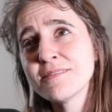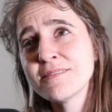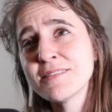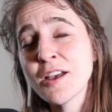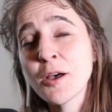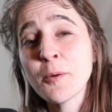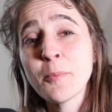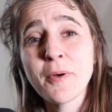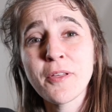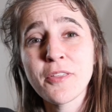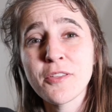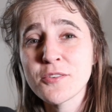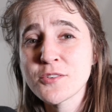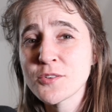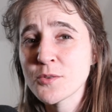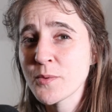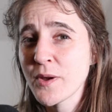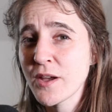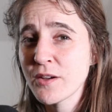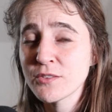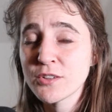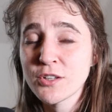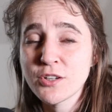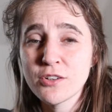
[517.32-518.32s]
help others
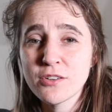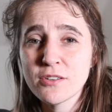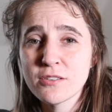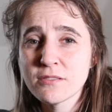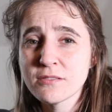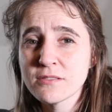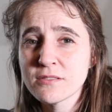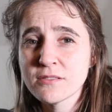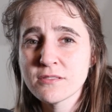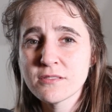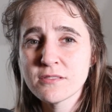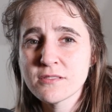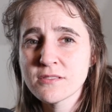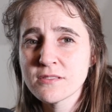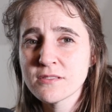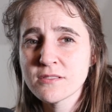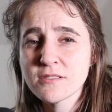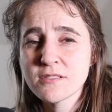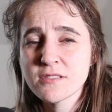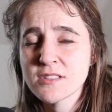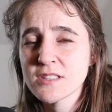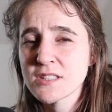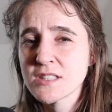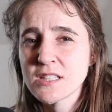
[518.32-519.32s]
around her
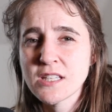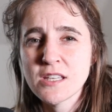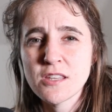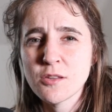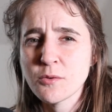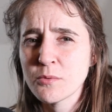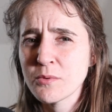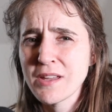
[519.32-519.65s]
see the